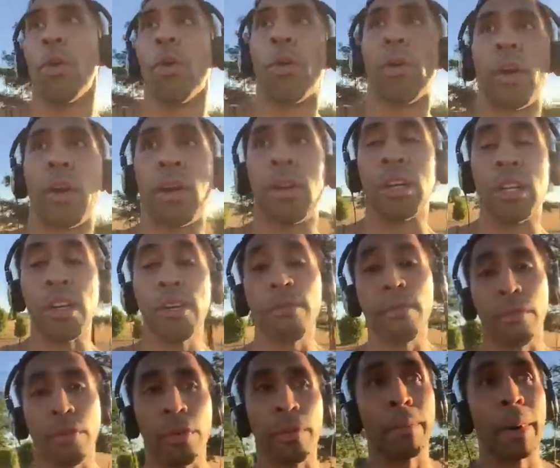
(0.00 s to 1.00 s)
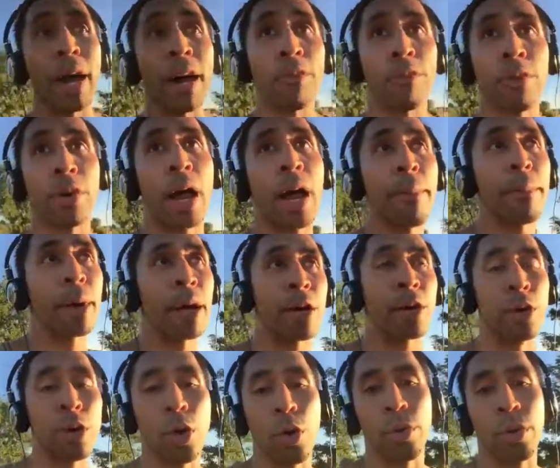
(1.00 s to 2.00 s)
or even for for that
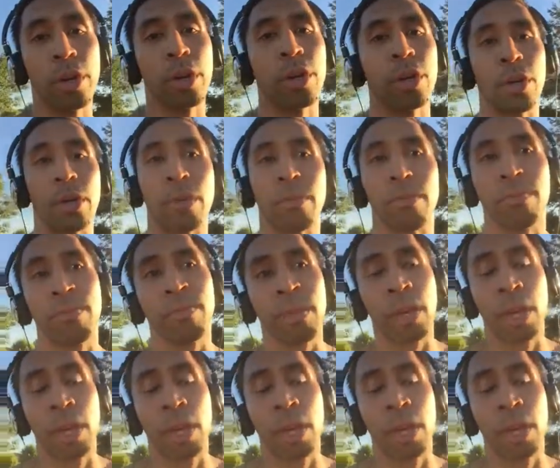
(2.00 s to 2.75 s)
matter, going to